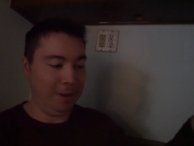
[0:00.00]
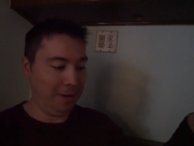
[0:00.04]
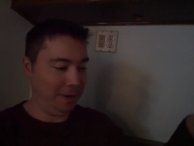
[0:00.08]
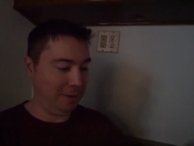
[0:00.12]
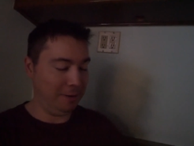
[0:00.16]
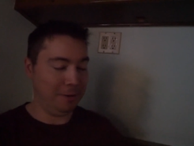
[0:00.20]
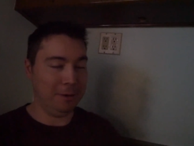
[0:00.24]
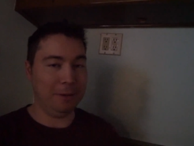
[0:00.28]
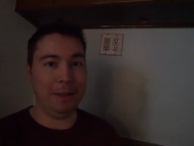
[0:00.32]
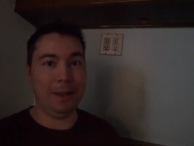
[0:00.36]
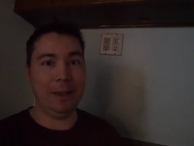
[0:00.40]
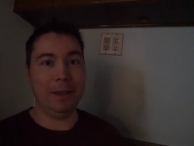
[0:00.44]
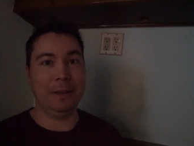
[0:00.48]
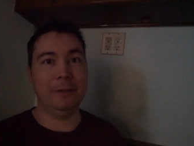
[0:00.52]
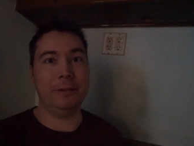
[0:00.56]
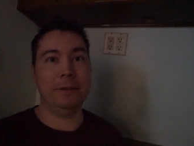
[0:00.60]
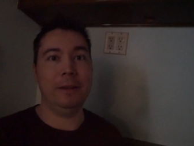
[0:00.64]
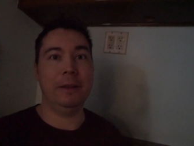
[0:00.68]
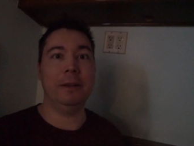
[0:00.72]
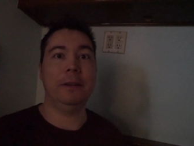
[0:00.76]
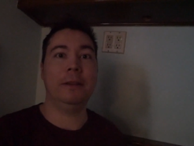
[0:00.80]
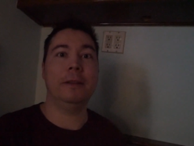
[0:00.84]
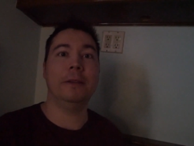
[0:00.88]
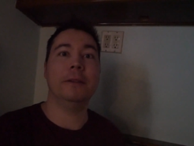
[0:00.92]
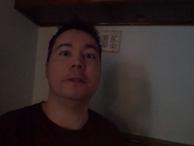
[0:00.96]
here last
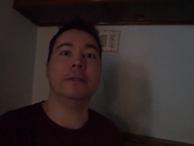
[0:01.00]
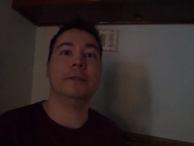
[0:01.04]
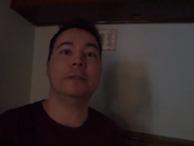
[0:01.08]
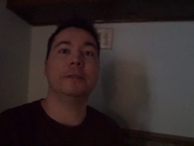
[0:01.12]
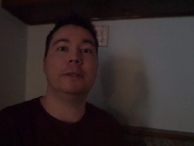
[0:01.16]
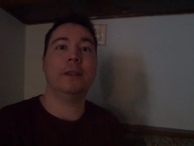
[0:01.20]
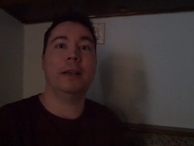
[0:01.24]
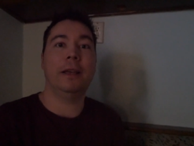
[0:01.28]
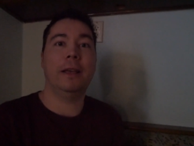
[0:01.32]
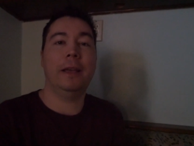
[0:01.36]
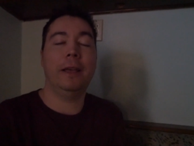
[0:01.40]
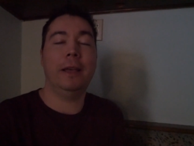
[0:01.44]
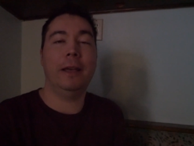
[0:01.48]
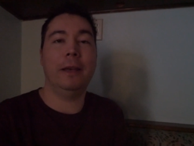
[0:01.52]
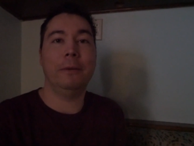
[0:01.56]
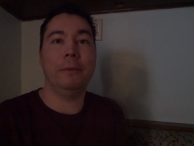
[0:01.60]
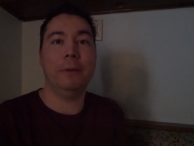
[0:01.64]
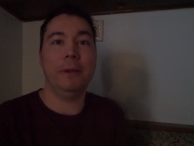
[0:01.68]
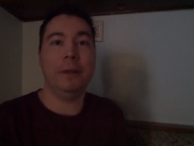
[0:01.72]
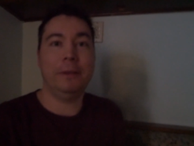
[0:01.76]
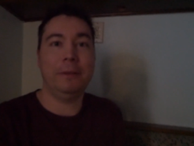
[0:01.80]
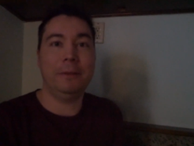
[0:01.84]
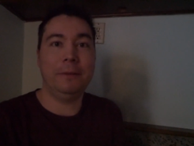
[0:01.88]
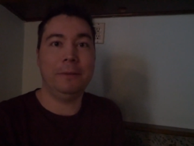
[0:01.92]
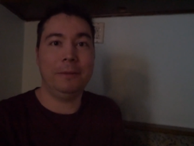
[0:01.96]
night because uh,
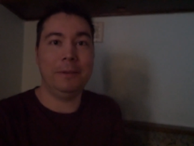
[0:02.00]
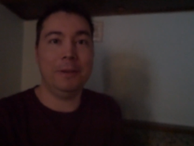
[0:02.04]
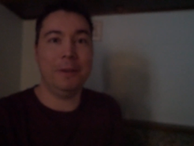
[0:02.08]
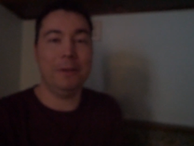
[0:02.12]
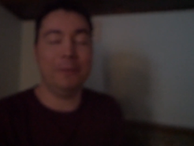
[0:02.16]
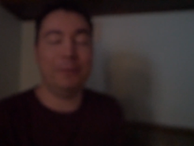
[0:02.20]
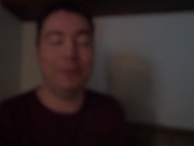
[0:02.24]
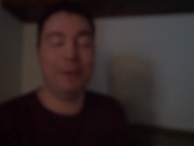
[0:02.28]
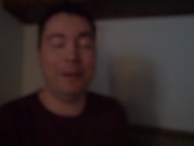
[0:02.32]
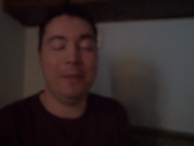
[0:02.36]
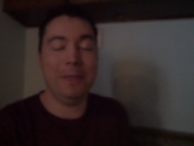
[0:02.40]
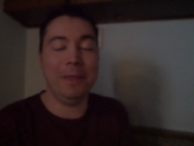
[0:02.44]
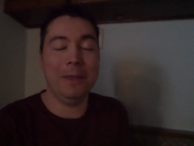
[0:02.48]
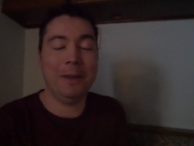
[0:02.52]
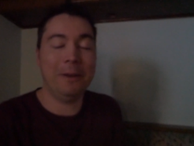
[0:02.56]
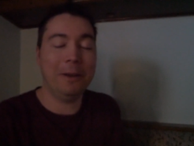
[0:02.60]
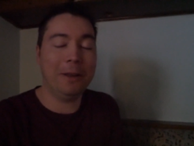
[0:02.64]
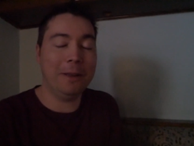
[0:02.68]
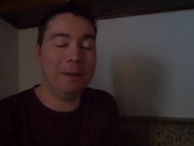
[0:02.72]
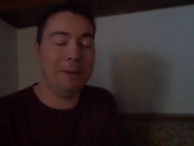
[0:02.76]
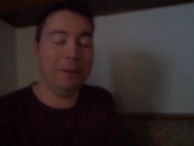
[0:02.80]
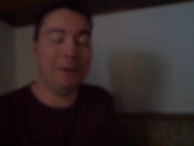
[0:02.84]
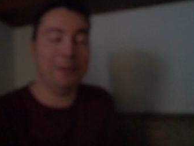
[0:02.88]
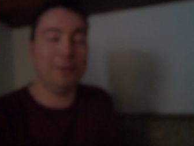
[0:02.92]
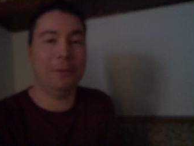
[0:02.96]
we didn't find the air
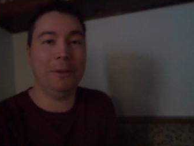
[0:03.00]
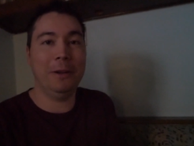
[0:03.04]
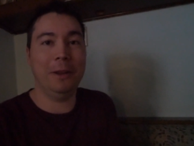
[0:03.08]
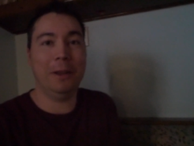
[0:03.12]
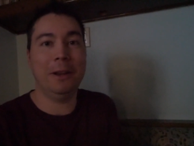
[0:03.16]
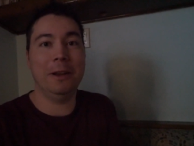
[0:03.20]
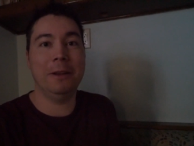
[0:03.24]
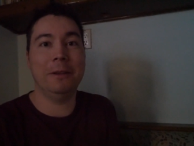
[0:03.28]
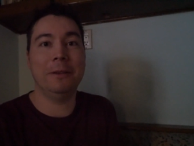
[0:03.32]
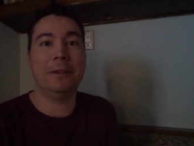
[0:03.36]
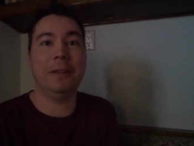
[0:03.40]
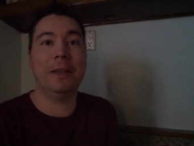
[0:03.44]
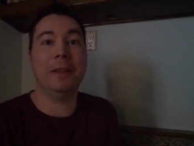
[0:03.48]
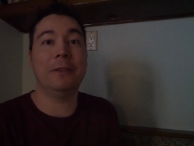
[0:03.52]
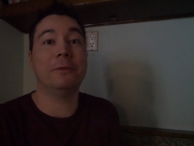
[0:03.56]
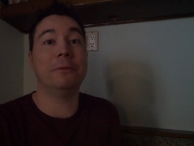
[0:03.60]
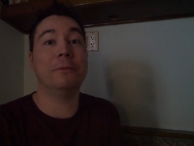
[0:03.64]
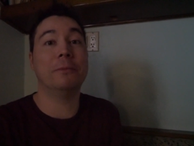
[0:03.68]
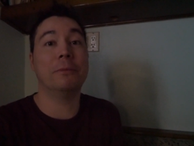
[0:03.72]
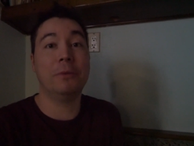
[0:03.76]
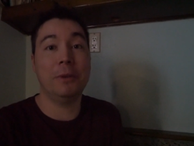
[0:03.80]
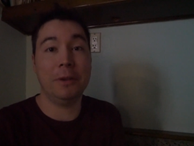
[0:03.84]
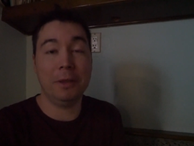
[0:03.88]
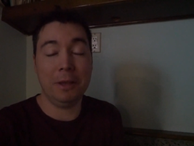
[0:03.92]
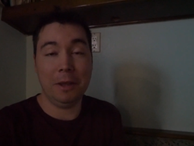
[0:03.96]
conditioning and it gets
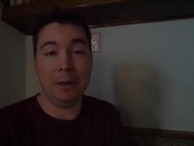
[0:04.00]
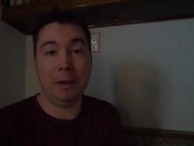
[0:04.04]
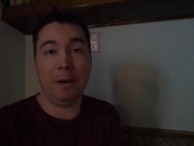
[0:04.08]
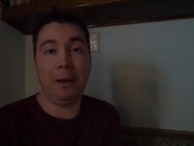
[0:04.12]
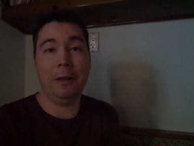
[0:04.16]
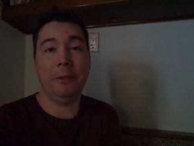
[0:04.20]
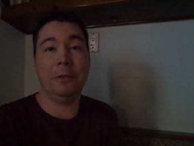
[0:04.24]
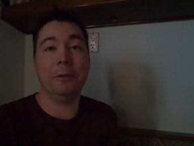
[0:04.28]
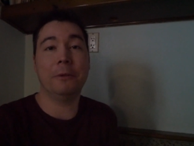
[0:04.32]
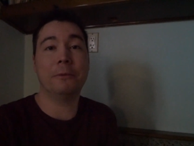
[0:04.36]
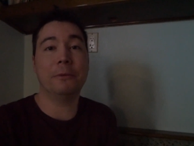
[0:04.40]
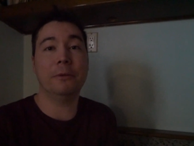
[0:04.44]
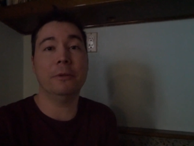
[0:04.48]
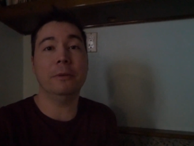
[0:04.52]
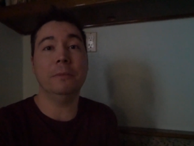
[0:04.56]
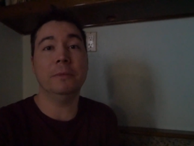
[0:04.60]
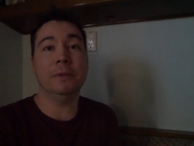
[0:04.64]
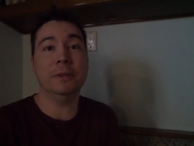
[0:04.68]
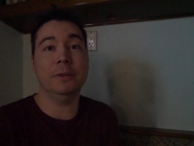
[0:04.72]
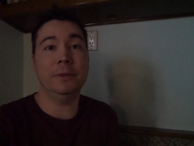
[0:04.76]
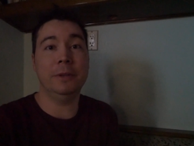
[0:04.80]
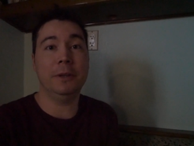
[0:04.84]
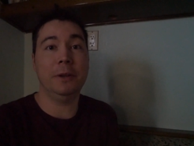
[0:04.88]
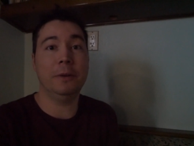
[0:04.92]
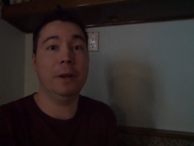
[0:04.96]
really hot in the rooms
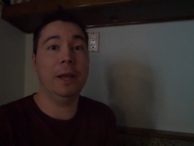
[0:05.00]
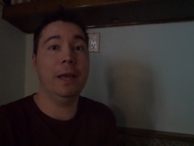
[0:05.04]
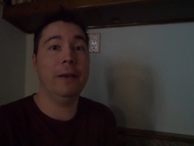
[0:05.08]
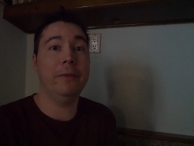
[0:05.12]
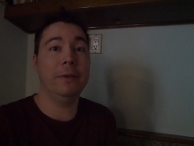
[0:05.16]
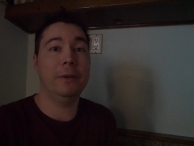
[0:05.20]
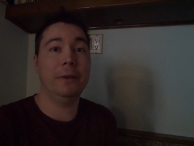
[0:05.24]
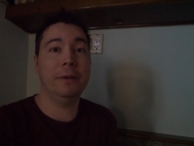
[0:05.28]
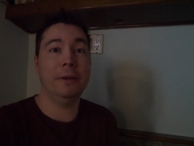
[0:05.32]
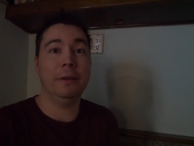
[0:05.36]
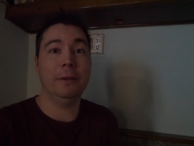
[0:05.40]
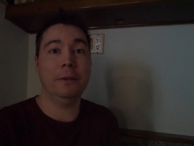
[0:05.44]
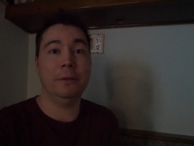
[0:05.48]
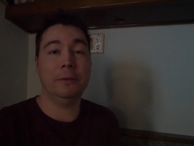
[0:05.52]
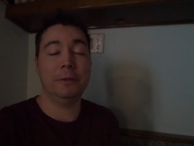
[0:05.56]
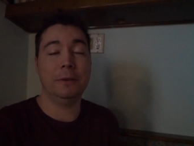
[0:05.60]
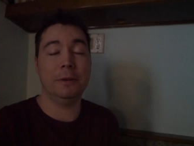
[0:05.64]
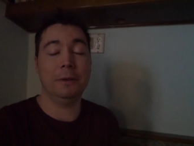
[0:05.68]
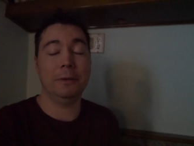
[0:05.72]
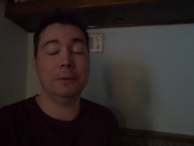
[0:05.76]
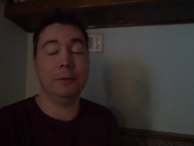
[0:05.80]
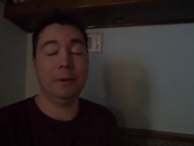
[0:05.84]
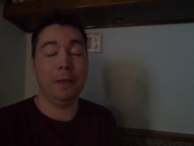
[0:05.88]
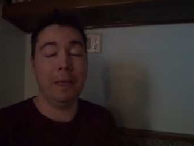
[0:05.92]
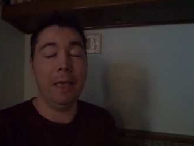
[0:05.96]
if you don't have it on.
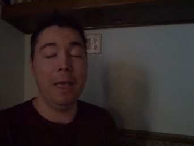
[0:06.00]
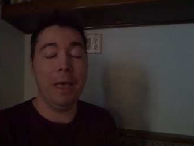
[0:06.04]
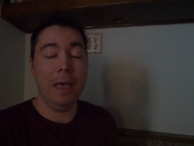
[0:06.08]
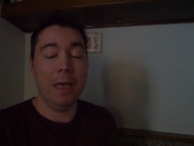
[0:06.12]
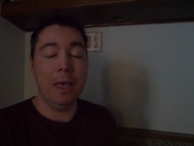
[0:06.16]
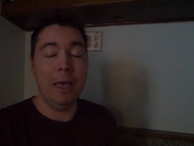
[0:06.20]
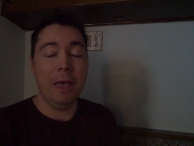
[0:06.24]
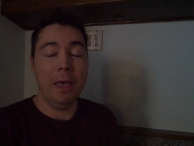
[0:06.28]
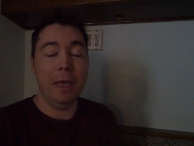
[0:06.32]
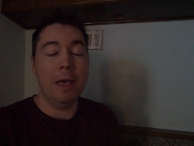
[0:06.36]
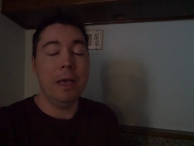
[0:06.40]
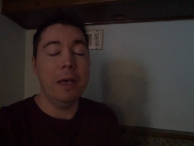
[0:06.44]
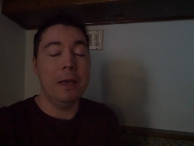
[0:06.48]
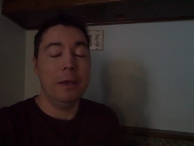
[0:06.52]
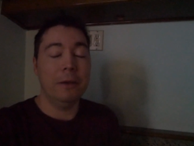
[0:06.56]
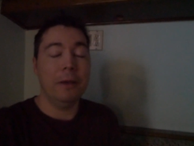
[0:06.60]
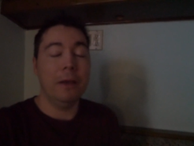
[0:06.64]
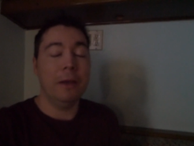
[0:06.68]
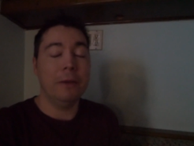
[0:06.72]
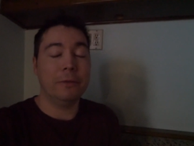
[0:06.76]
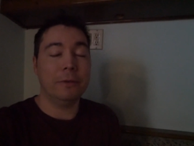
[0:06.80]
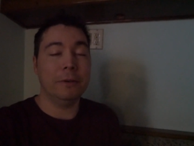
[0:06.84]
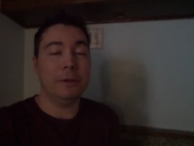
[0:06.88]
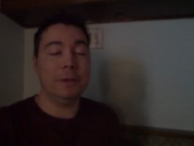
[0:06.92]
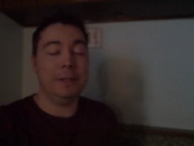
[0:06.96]
So
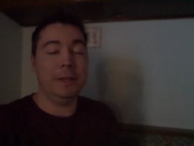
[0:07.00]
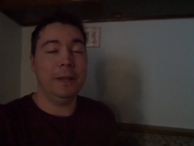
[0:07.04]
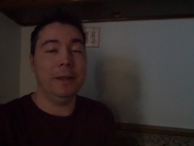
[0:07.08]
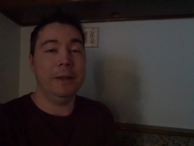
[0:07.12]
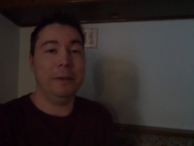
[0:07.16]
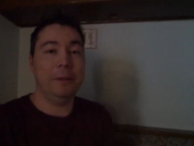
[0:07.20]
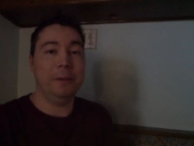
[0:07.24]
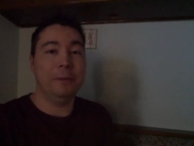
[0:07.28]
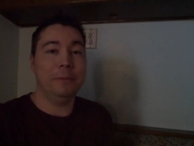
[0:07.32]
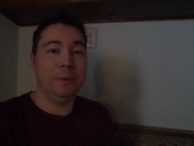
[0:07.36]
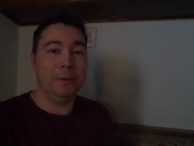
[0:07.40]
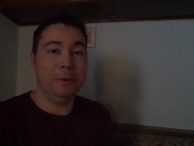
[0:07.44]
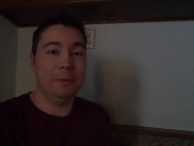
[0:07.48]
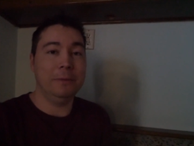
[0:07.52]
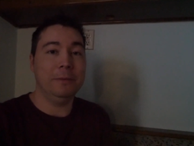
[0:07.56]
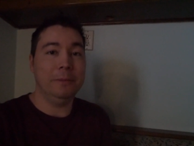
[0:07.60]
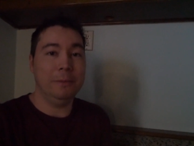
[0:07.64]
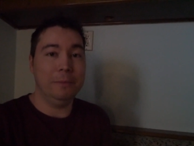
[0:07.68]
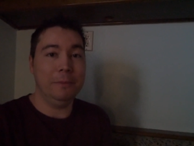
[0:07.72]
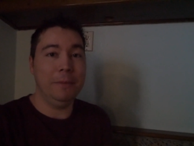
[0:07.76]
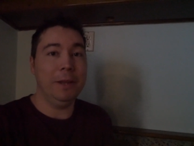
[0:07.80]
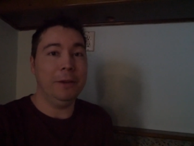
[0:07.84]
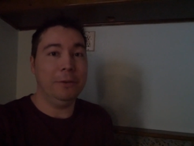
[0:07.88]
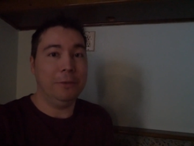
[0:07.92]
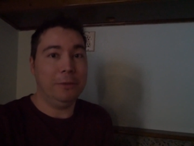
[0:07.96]
first night in the boat,
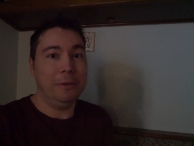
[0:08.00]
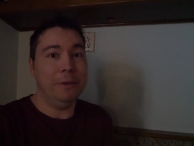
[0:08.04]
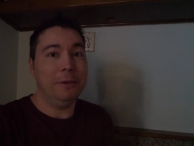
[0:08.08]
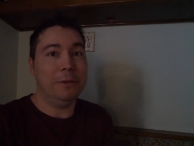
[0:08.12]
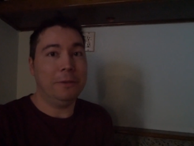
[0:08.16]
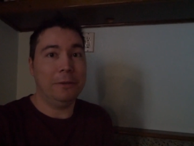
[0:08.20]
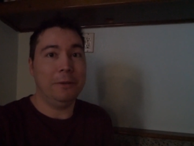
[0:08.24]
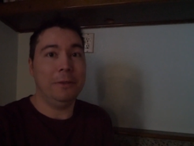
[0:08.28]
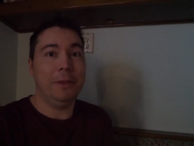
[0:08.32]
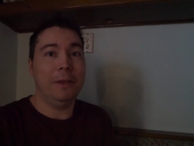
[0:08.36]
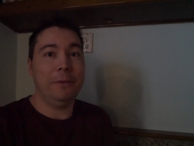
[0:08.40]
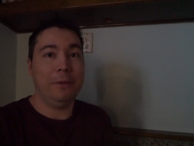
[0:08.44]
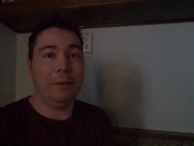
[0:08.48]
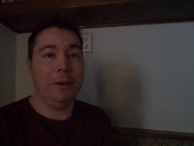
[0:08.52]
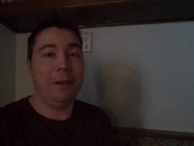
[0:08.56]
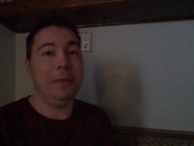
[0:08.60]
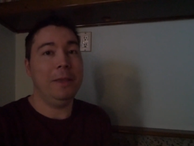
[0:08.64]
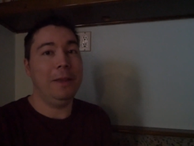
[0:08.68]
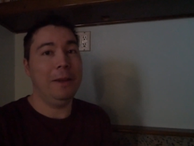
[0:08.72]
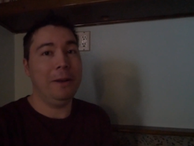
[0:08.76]
make sure you turn the, find the